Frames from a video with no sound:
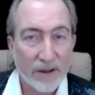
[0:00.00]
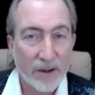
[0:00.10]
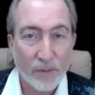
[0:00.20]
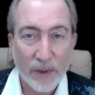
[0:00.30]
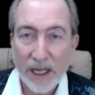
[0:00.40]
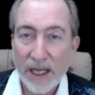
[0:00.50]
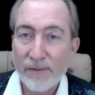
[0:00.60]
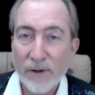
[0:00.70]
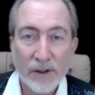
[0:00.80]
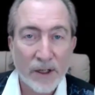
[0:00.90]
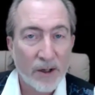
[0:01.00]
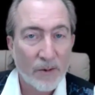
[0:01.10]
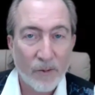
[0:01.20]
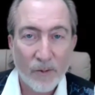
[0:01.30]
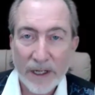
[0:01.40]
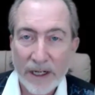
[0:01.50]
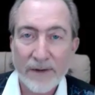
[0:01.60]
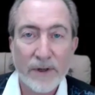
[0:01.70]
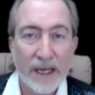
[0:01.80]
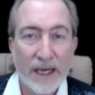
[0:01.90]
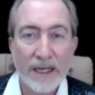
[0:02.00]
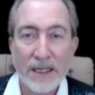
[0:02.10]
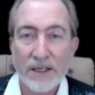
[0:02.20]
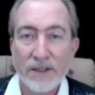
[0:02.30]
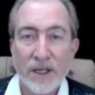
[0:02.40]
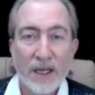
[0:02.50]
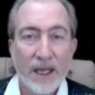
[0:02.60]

your behavior, whatever that is.